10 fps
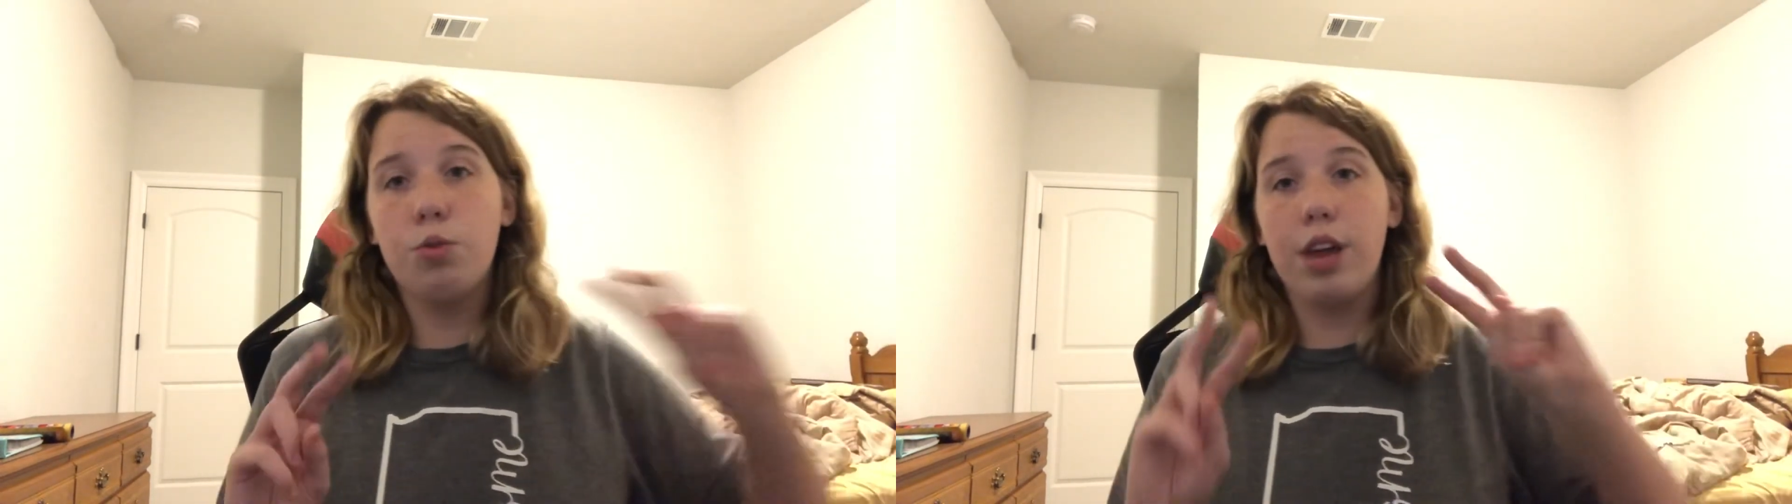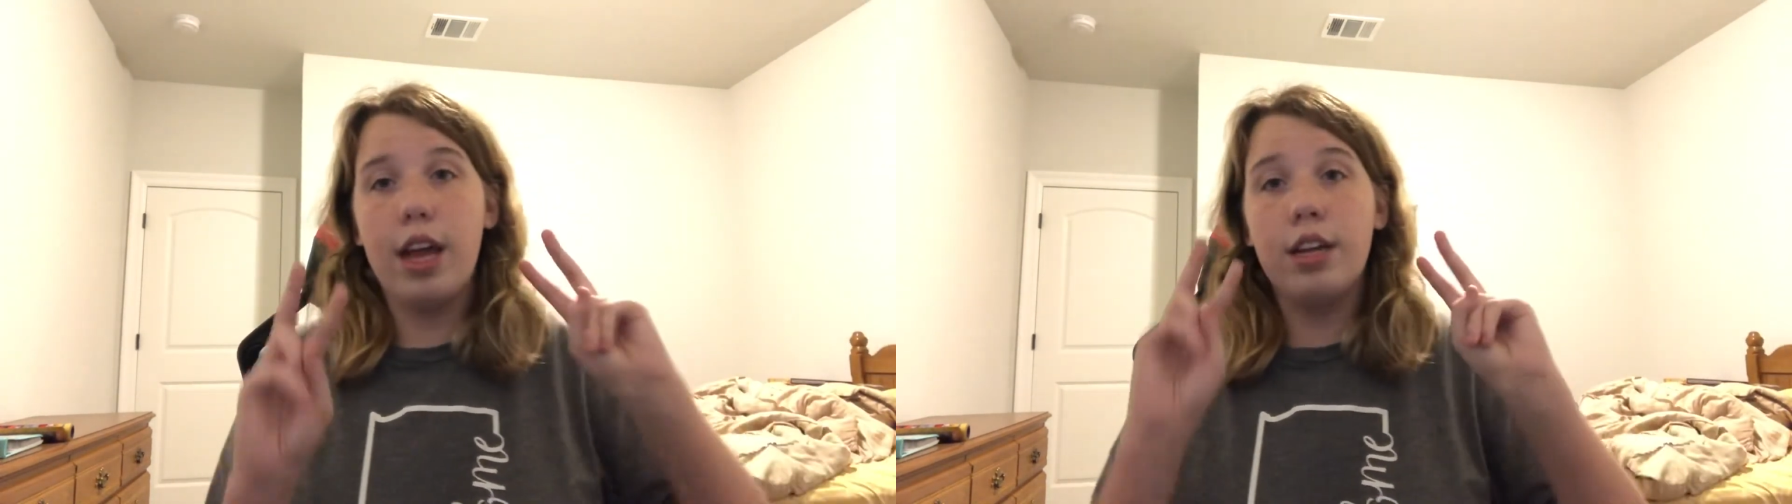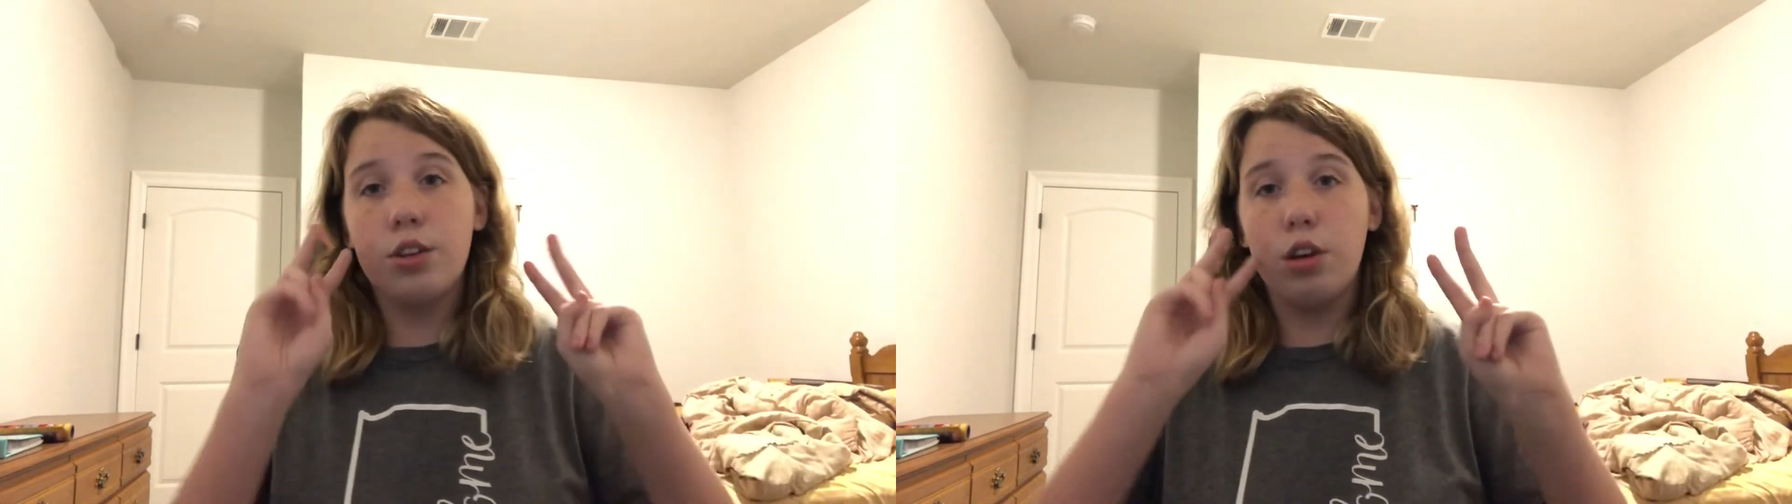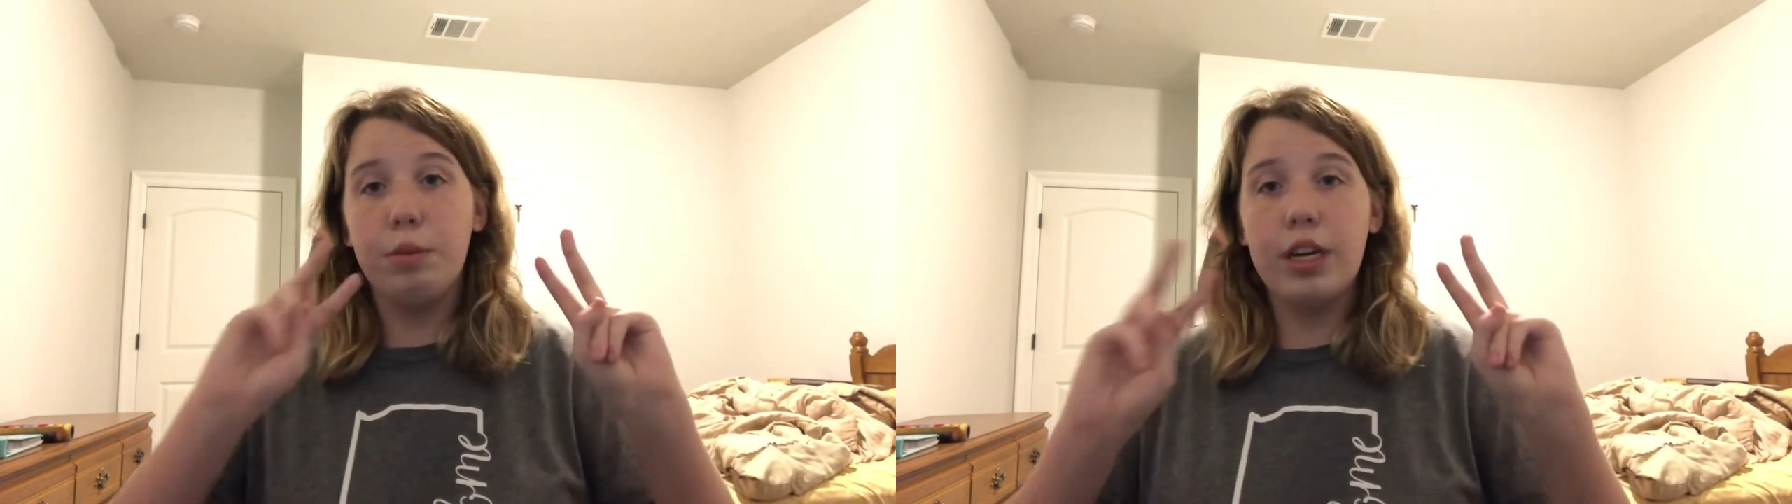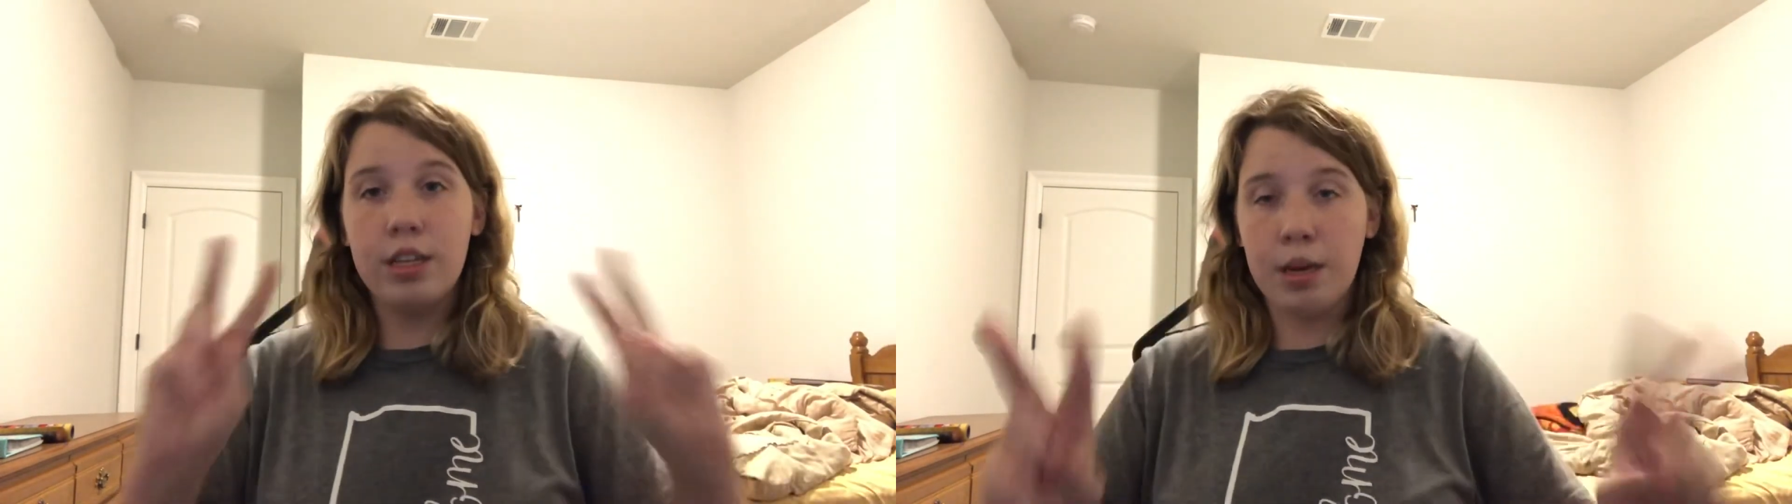will get is going
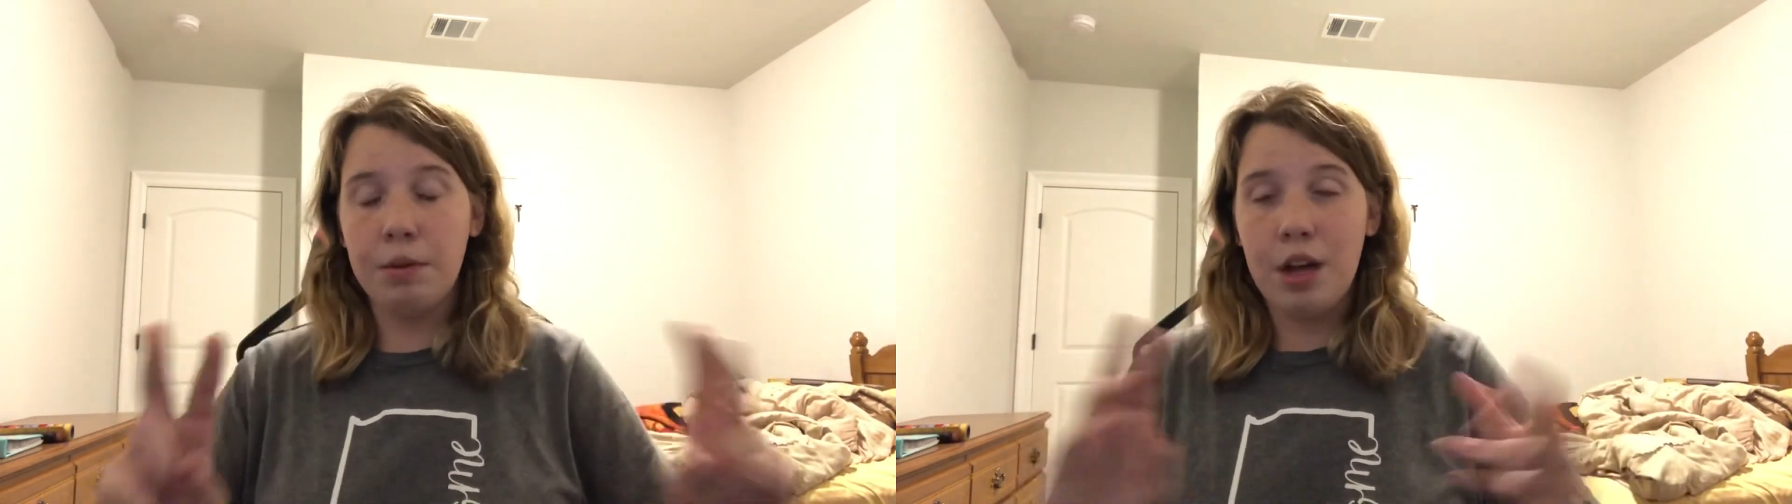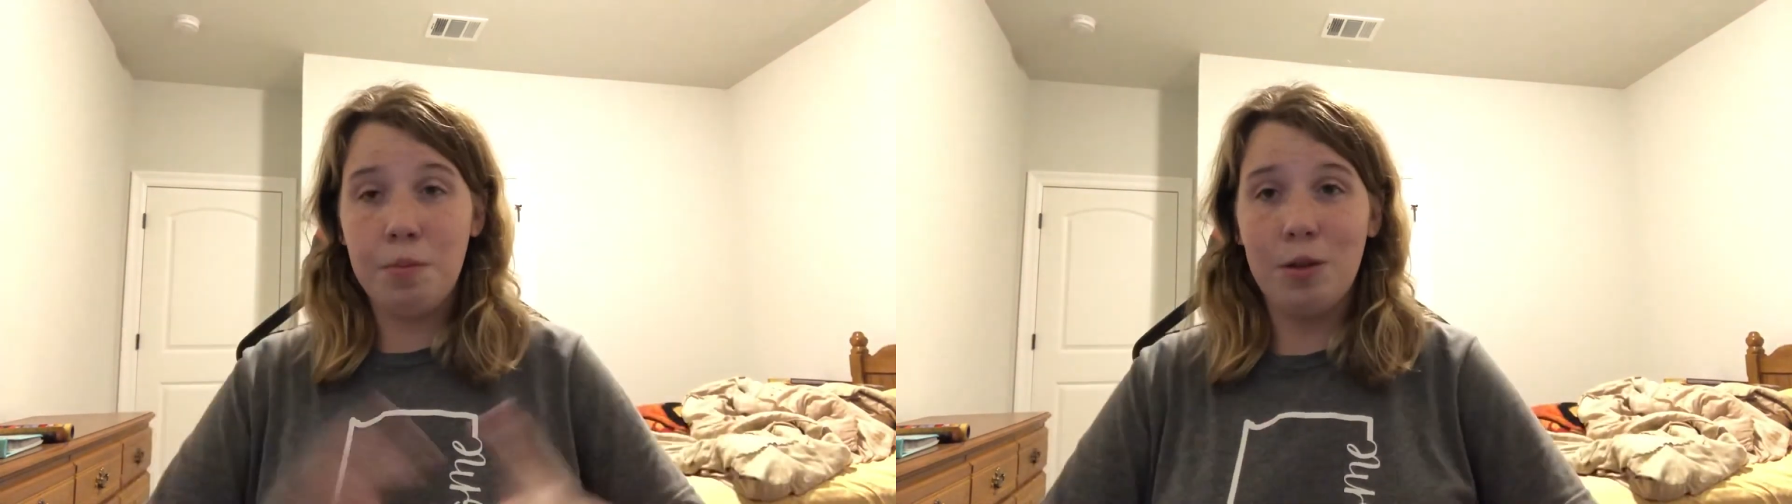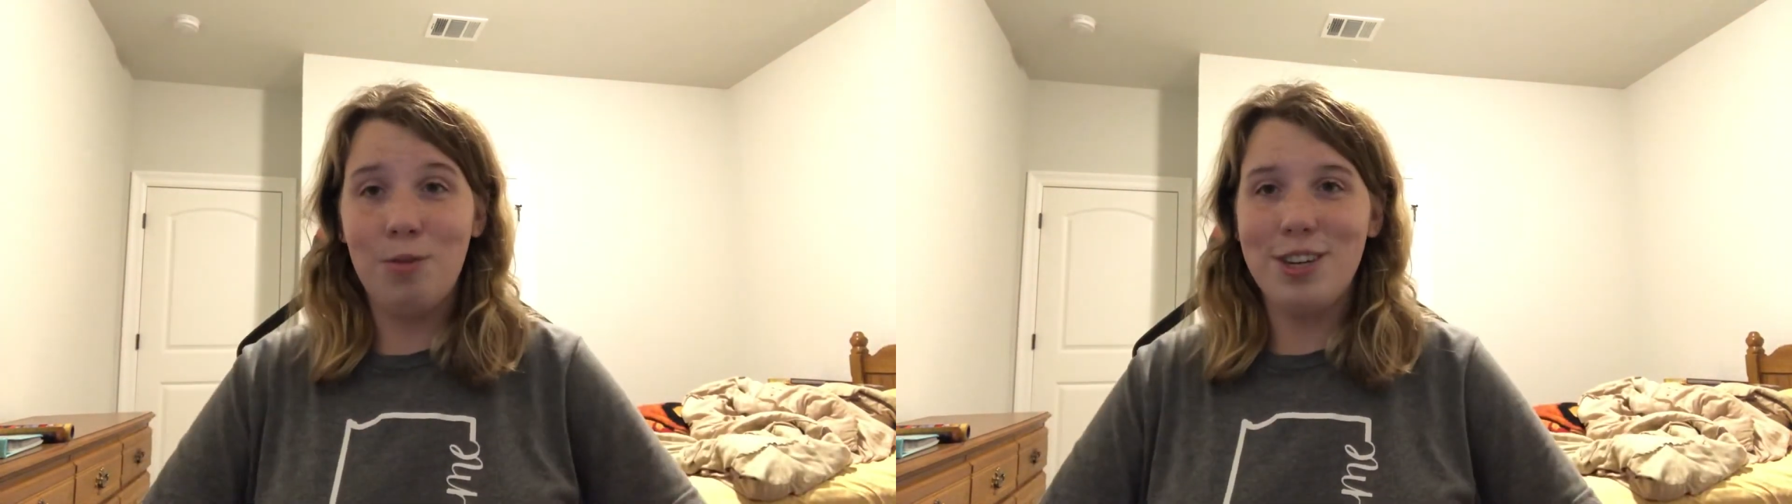to be a double upload,